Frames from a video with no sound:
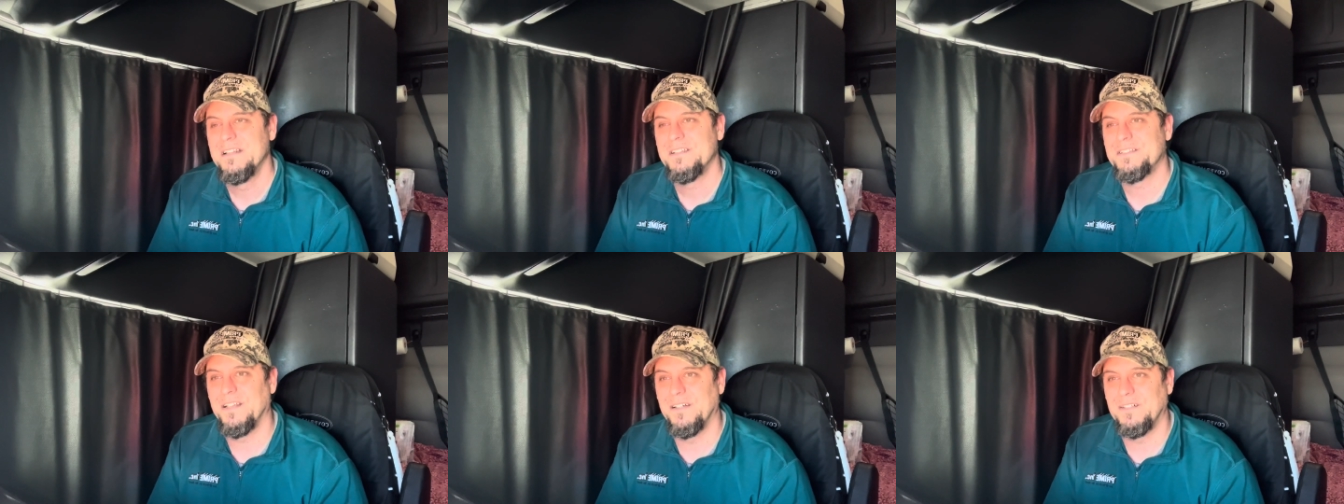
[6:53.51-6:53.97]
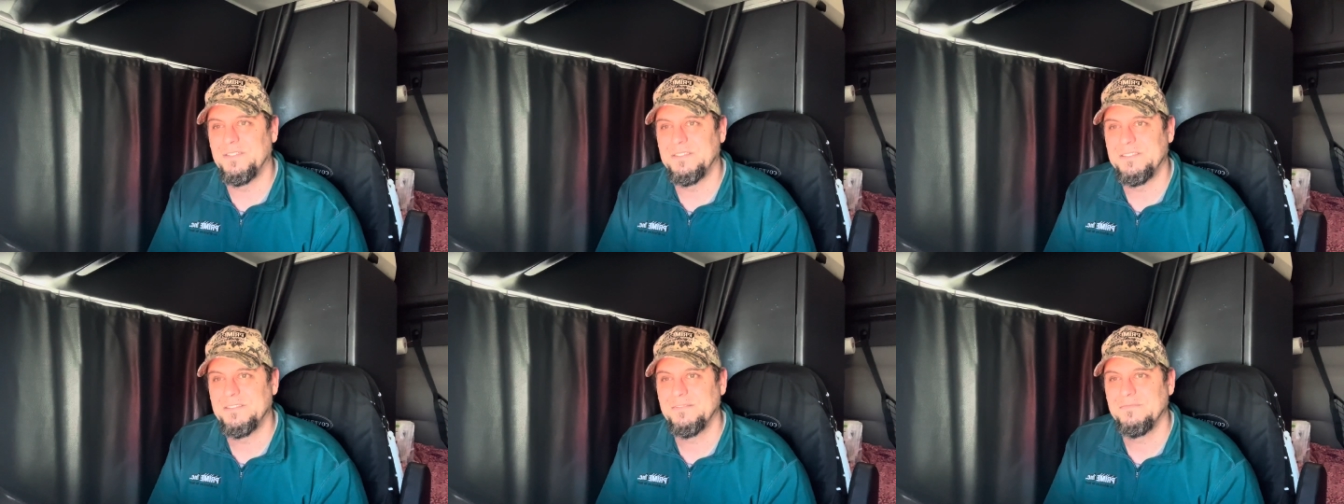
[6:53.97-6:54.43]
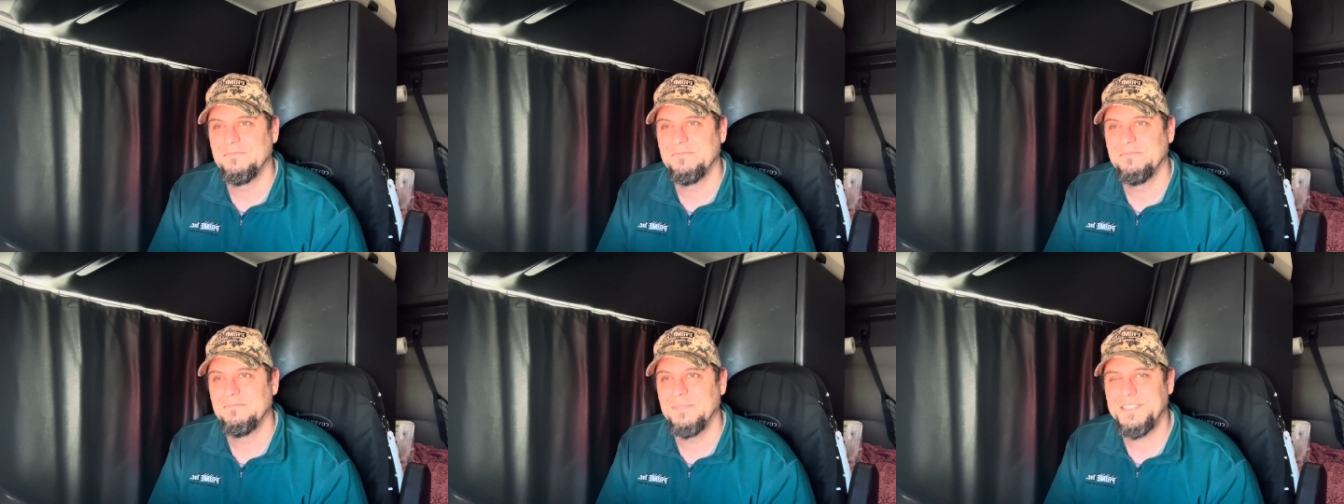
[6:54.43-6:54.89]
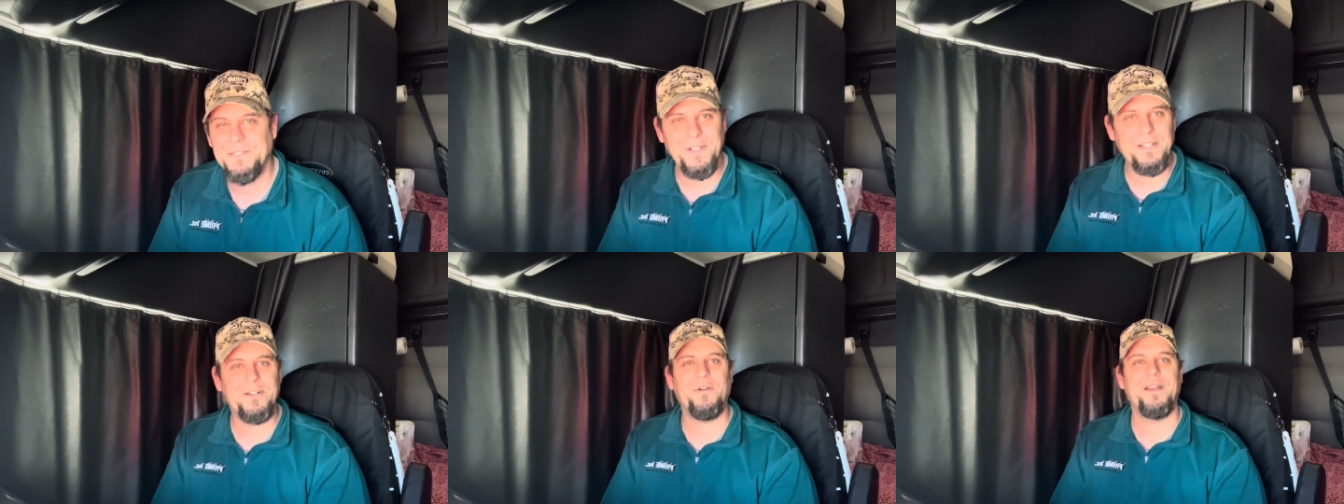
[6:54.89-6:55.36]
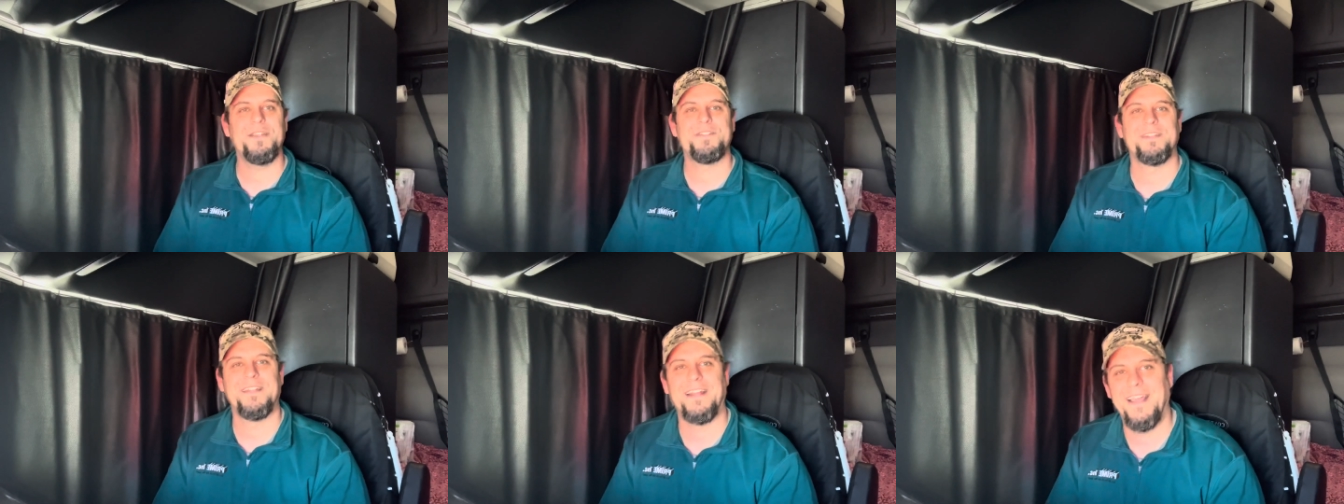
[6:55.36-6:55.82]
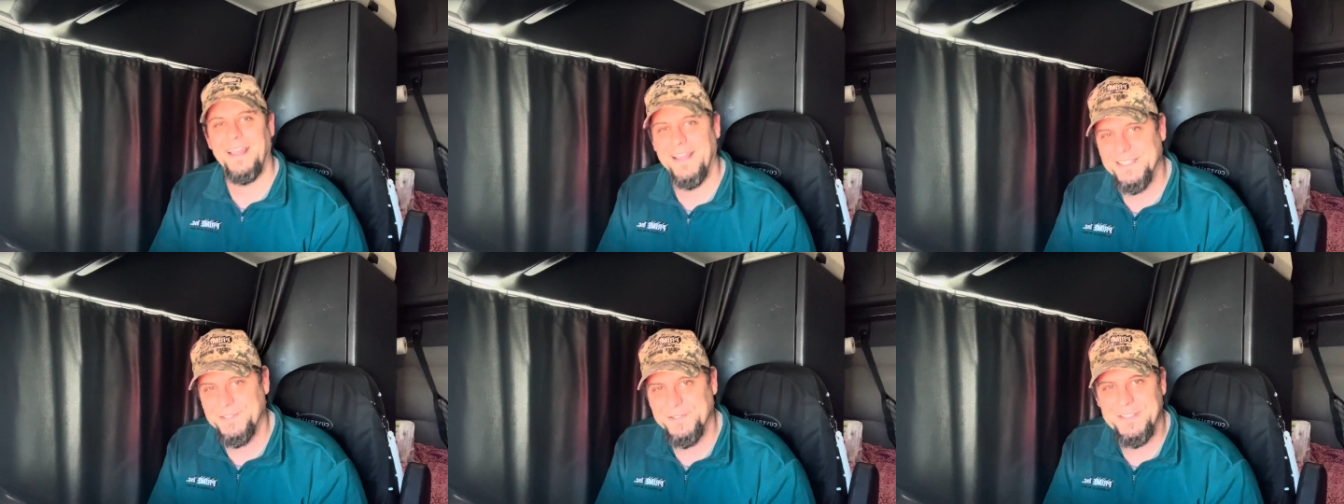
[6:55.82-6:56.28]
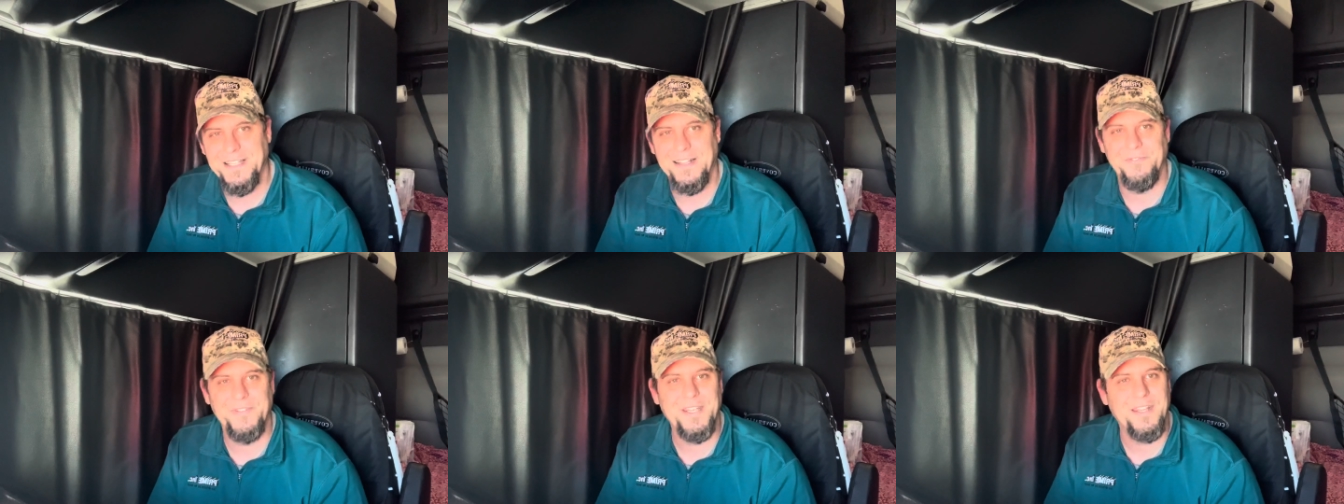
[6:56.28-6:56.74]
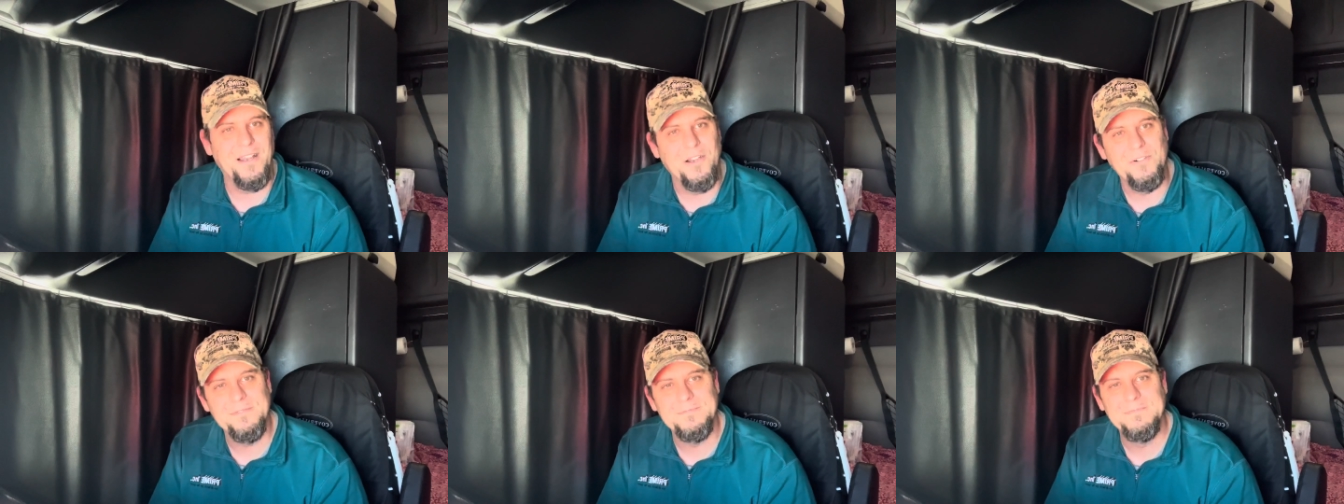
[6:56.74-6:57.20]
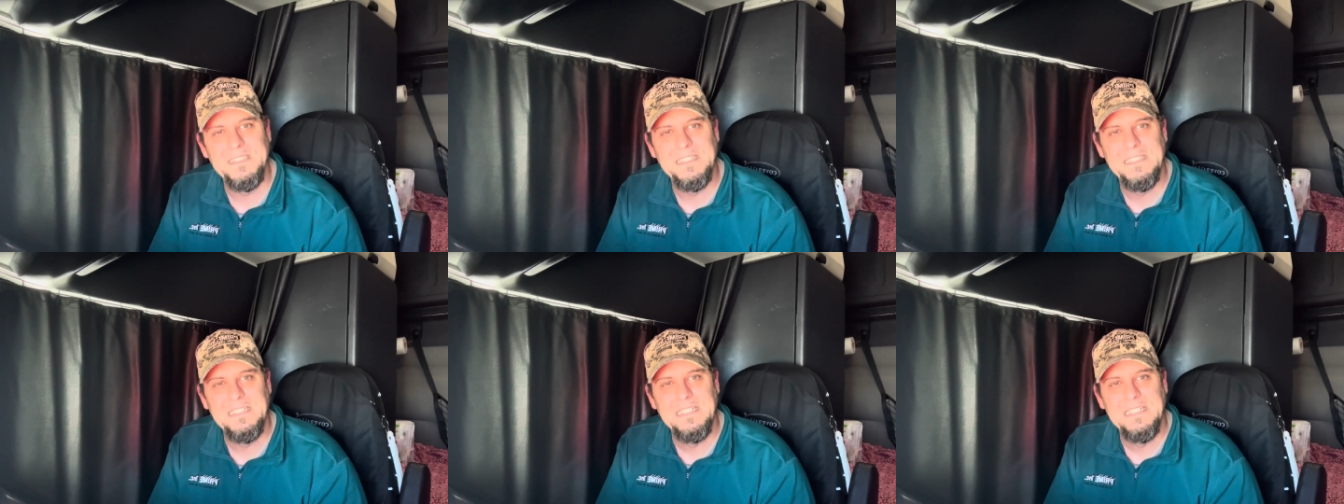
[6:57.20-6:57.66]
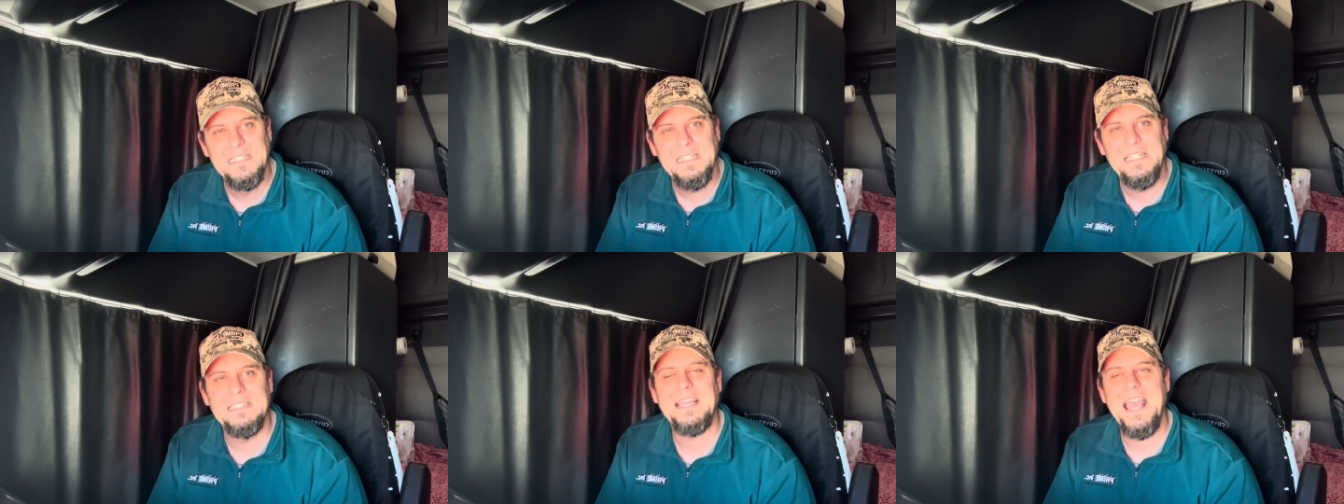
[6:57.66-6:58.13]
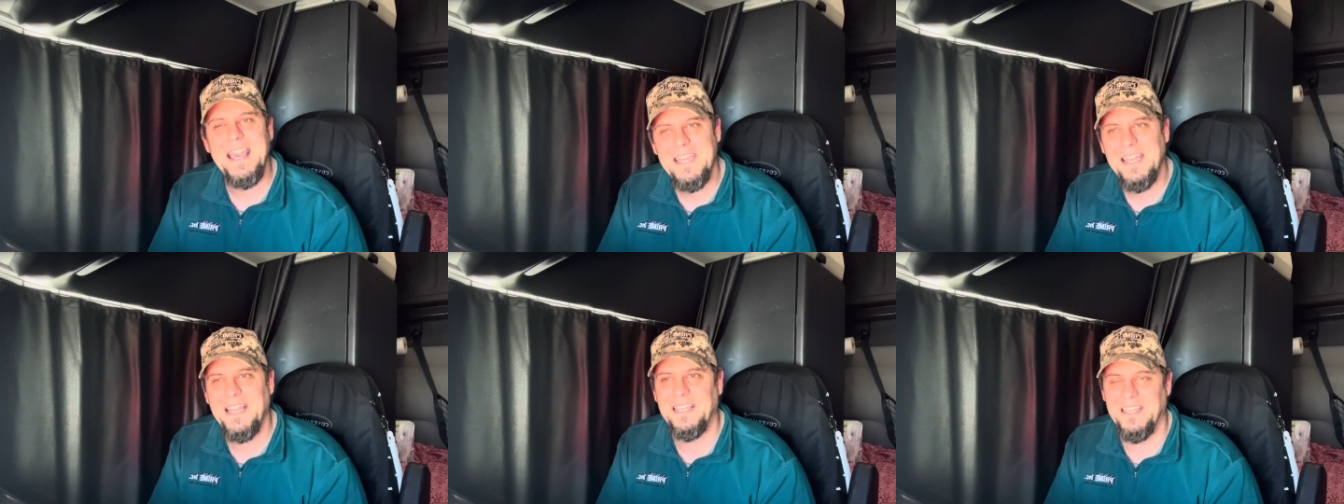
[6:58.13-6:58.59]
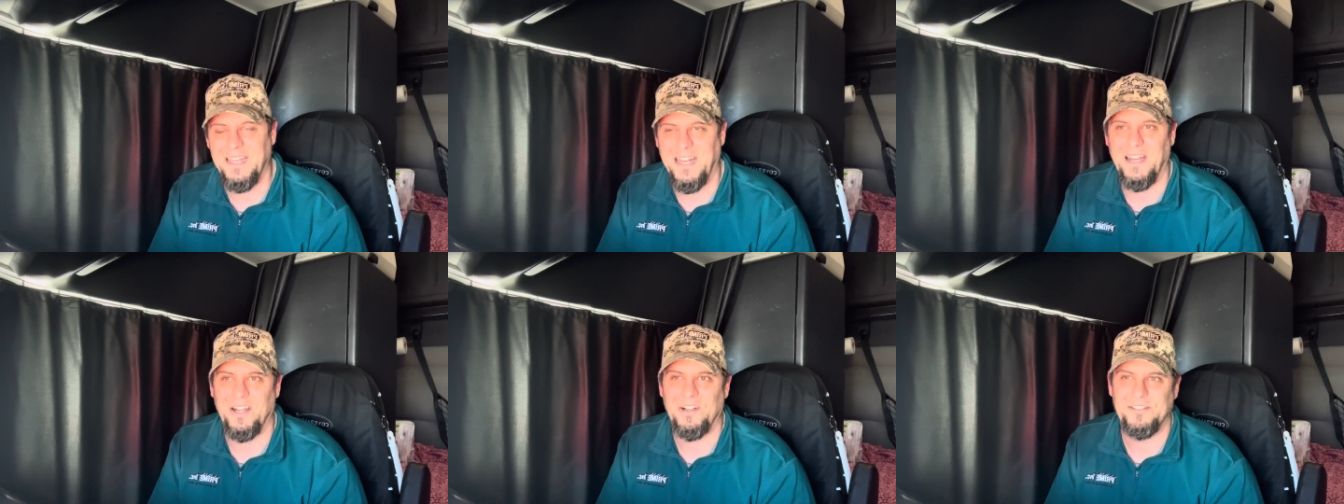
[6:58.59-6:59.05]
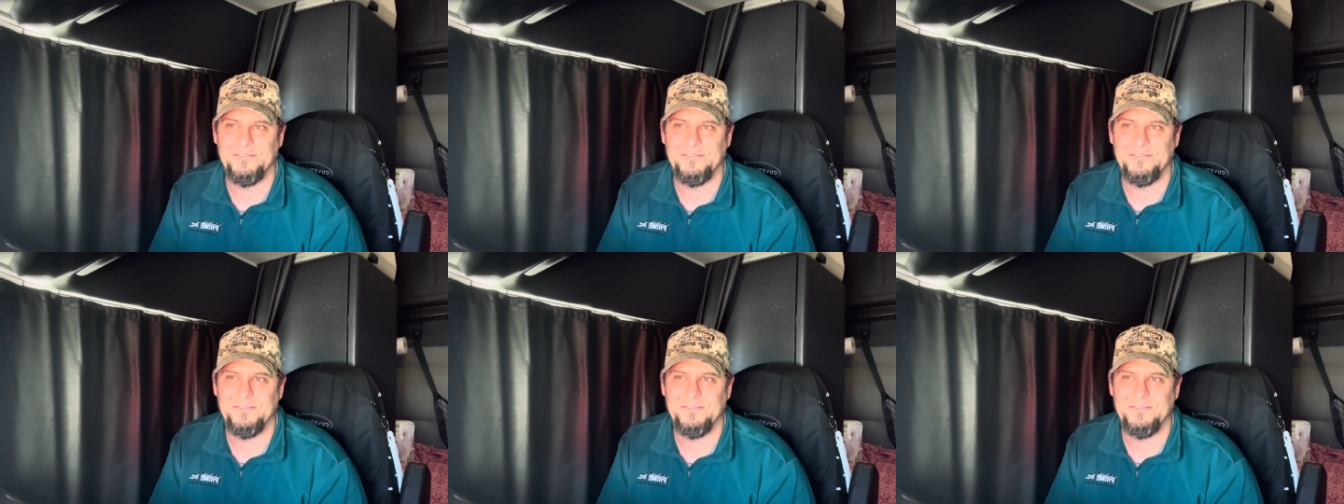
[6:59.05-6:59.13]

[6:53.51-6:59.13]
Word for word: So but the real question that I asked in the title video is how did I get here?